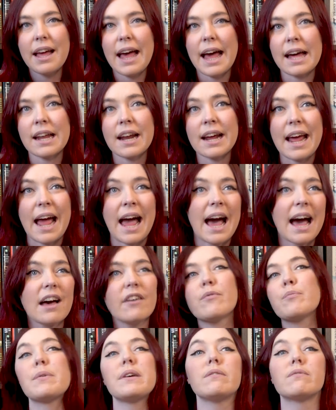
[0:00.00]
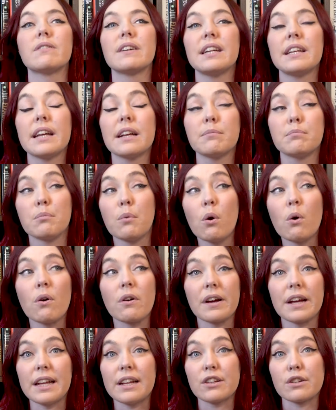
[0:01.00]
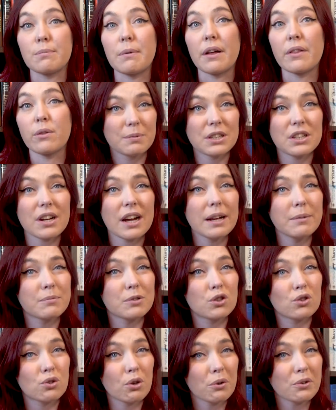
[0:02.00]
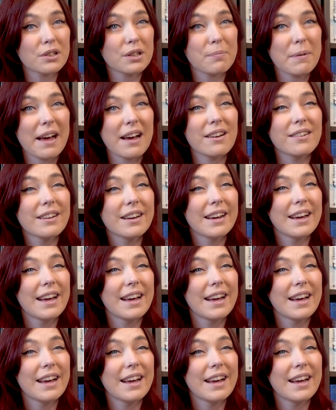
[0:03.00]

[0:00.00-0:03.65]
And I have been reading more each month, which I'm stoked about